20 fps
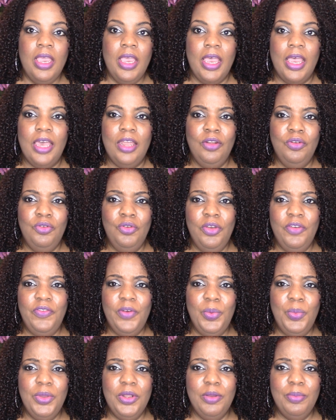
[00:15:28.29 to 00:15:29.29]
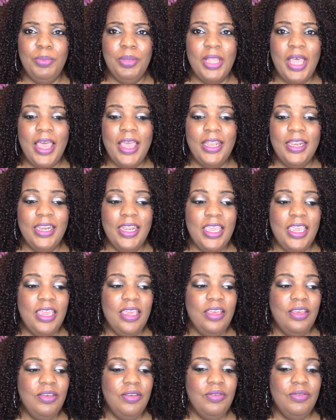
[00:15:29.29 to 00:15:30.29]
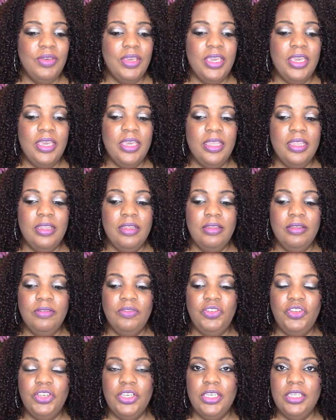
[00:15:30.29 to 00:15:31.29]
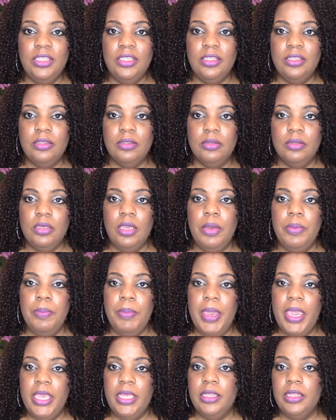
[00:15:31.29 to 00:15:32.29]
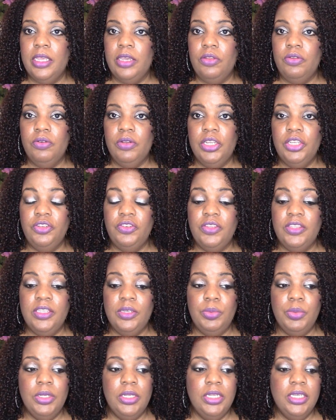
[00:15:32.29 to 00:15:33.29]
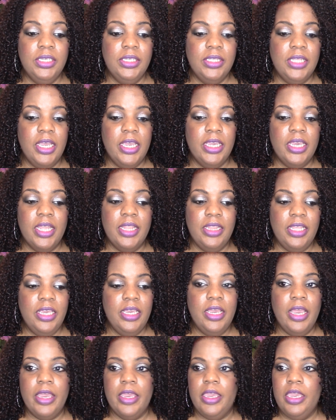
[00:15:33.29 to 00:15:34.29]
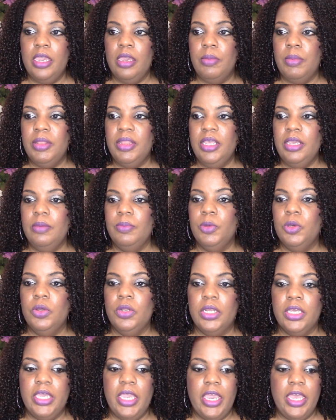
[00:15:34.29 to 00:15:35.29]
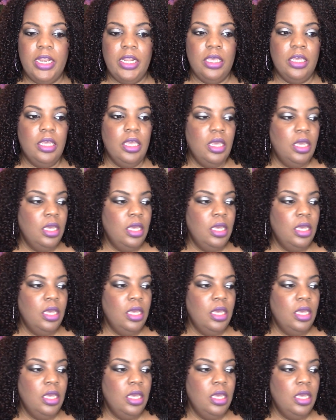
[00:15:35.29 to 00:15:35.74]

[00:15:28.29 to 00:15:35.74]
don't know if I want to blot now and just come back later and let you see what it looks like. I think I am. I think I'm going to kind of,